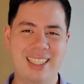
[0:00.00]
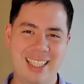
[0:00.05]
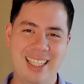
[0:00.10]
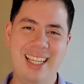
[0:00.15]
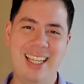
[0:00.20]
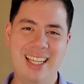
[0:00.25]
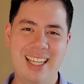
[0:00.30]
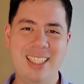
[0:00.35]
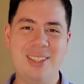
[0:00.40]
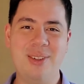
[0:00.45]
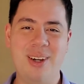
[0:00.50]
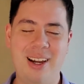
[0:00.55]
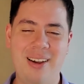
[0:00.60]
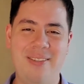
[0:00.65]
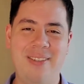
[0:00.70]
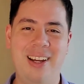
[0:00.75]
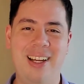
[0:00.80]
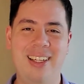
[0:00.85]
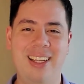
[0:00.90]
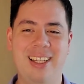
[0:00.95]
And that's what I
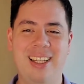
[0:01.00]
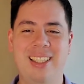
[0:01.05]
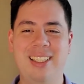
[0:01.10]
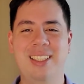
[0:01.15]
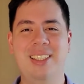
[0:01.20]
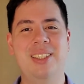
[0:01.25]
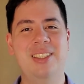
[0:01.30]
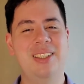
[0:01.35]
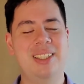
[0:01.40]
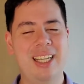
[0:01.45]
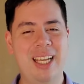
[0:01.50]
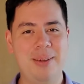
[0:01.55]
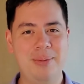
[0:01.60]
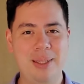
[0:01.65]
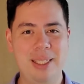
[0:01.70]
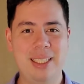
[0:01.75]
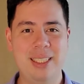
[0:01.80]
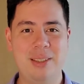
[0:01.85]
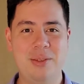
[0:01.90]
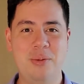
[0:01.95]
found I like to do. Keep
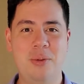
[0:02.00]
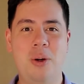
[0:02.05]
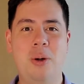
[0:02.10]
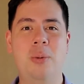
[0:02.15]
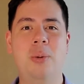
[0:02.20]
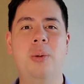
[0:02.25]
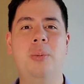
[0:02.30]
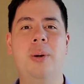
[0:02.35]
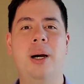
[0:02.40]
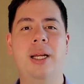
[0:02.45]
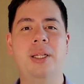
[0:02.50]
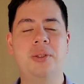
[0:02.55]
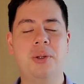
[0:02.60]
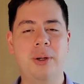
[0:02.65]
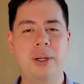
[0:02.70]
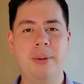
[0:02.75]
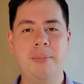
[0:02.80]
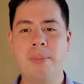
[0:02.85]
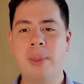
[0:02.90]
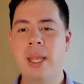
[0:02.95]
things informal by
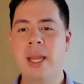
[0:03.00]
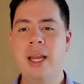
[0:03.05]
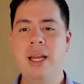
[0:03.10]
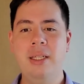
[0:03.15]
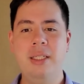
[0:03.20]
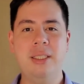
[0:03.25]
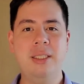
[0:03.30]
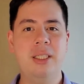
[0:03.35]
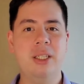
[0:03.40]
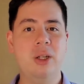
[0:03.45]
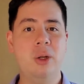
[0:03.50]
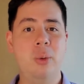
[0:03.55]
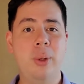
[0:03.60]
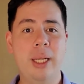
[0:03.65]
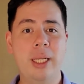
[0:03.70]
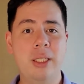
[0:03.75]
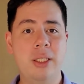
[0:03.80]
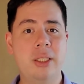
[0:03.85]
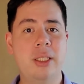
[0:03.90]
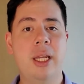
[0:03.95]
drawing just a
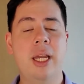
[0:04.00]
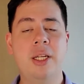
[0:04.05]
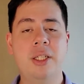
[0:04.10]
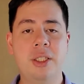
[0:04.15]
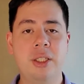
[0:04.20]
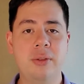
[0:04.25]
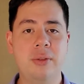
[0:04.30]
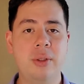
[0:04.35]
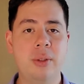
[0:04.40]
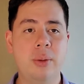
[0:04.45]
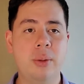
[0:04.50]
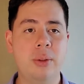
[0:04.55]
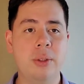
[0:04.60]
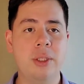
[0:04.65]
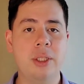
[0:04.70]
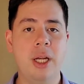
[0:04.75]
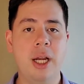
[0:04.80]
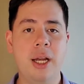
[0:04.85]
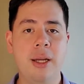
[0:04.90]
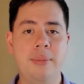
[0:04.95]
quick sketch of an org
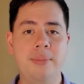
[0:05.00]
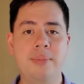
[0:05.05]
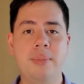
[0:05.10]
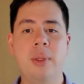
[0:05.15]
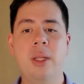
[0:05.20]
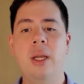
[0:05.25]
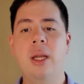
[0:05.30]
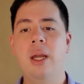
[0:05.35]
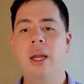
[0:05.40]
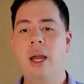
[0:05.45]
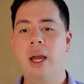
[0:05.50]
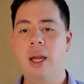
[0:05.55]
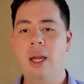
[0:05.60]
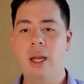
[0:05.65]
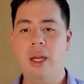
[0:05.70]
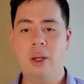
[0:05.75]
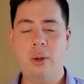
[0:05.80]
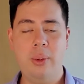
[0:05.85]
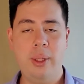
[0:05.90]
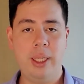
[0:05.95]
chart, a
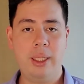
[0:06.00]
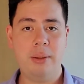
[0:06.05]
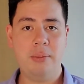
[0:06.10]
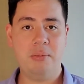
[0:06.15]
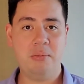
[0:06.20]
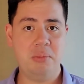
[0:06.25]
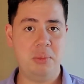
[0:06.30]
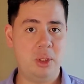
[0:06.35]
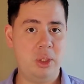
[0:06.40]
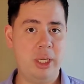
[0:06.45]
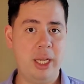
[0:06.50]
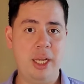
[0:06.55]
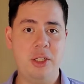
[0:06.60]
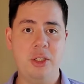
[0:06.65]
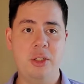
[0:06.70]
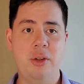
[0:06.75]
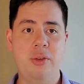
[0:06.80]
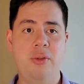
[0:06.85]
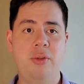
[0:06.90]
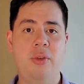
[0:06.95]
quick
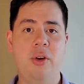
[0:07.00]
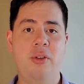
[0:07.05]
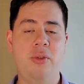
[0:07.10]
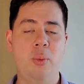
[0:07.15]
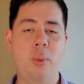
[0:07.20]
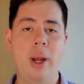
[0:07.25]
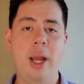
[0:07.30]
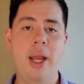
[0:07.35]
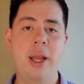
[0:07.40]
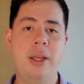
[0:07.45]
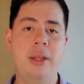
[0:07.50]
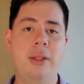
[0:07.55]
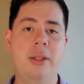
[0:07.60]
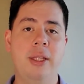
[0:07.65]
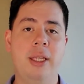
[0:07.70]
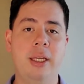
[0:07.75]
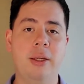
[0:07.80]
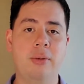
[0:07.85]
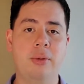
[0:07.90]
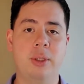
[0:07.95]
sketch of where you
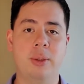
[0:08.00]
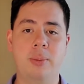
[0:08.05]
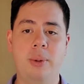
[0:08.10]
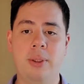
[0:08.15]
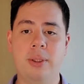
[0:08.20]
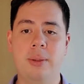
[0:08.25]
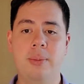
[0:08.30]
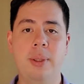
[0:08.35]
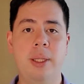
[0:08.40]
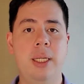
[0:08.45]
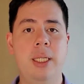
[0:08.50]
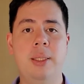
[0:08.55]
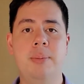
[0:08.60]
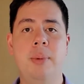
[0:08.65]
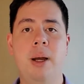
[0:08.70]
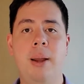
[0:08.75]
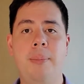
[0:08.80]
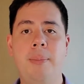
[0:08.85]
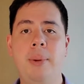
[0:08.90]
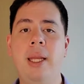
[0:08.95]
think responsibilities
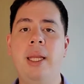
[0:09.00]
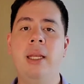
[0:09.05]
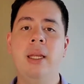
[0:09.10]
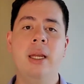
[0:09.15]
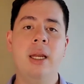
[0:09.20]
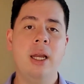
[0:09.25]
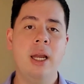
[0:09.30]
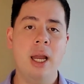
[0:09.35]
might be.